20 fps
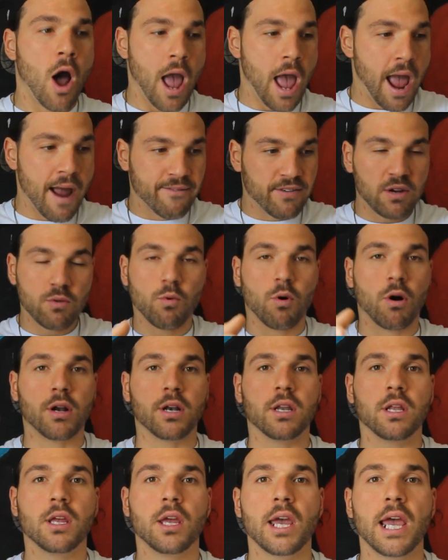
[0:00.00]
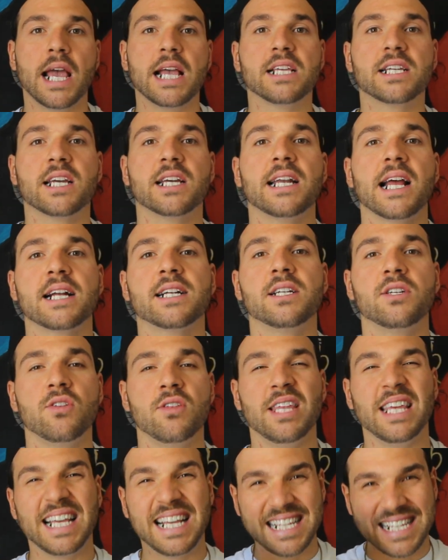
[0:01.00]
everyone is connected to
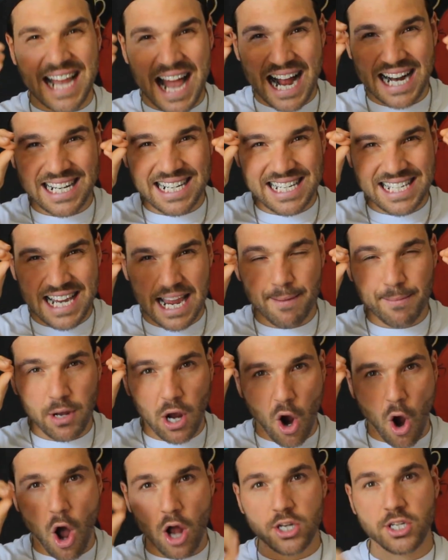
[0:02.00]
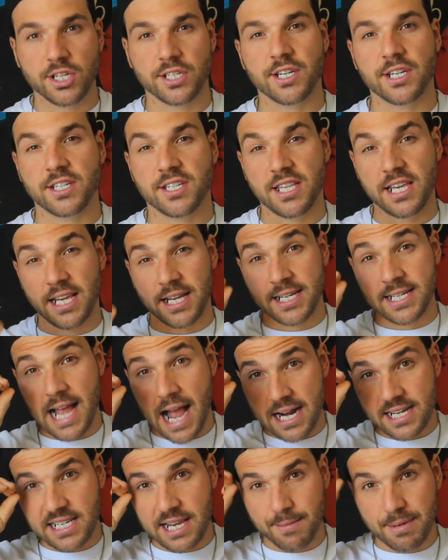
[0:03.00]
the exact same consciousness, the
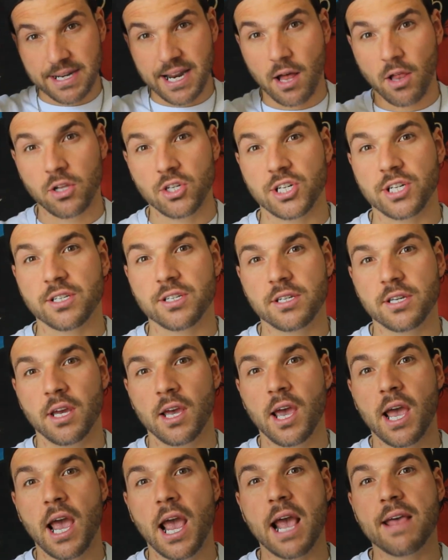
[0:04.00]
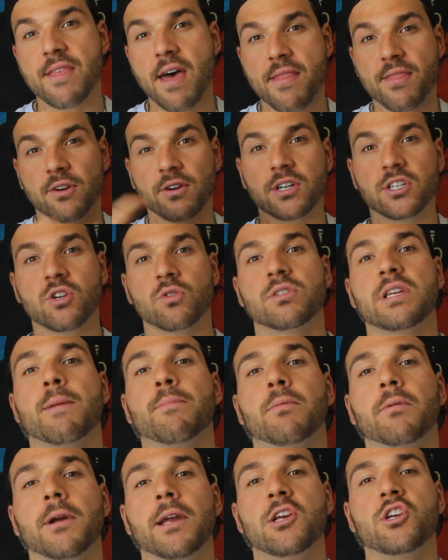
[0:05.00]
exact same intelligence, and that there is no
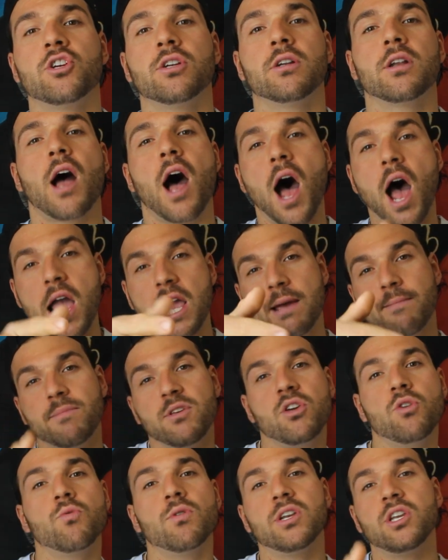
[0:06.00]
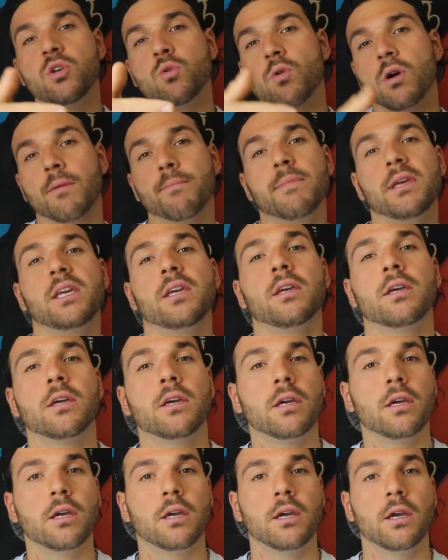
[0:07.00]
separation. I am you and you are me,
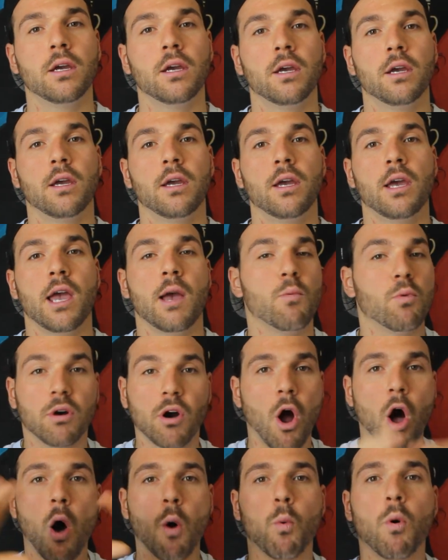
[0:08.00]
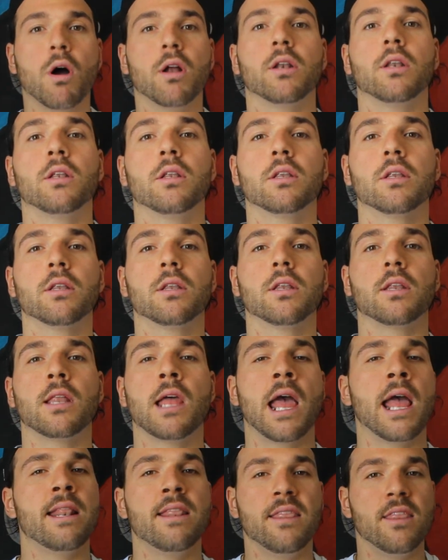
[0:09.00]
and we're all one,
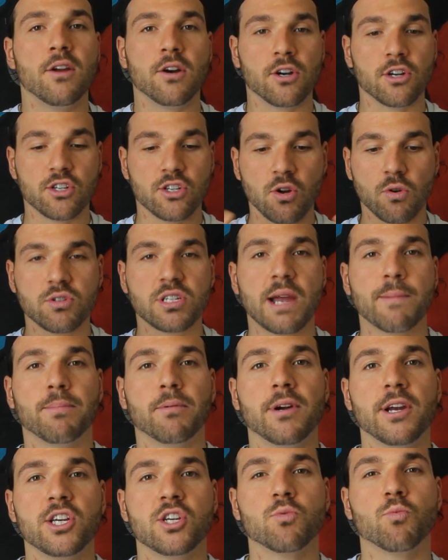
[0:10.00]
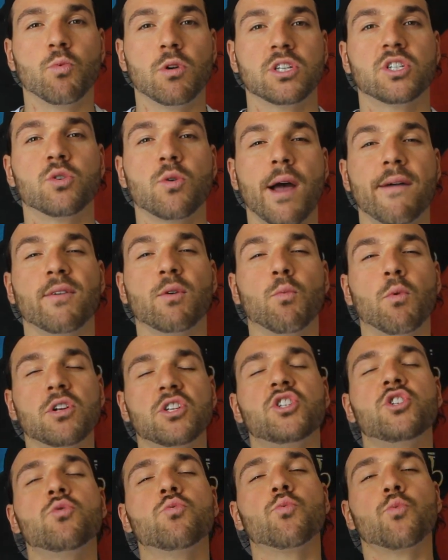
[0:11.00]
and there is no separation whatsoever.
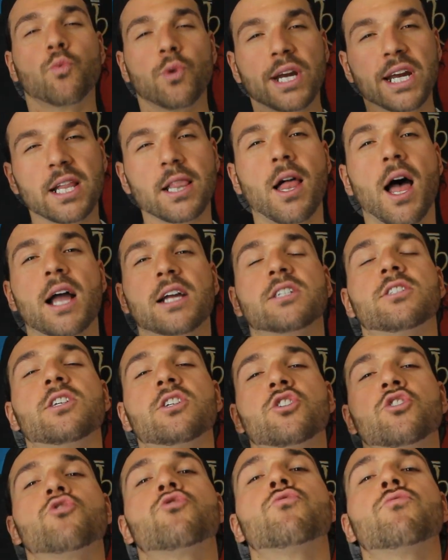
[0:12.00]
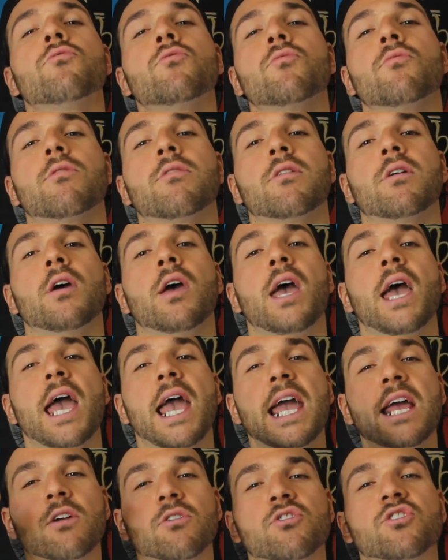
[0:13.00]
Once you realize this truth,
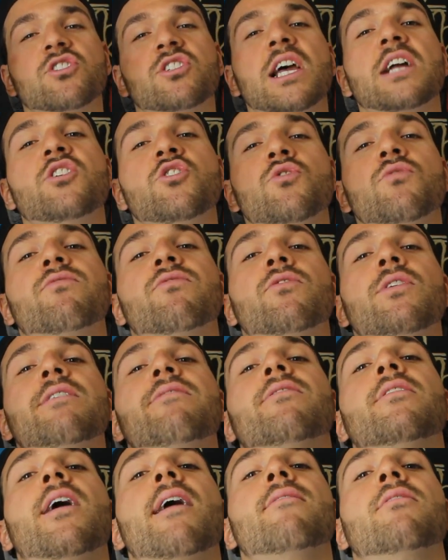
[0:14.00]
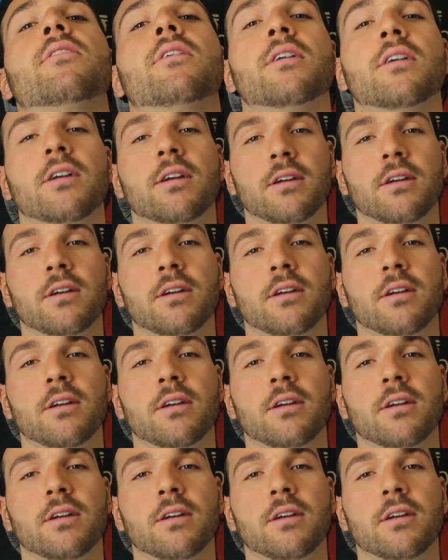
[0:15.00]
it'll set you free forever.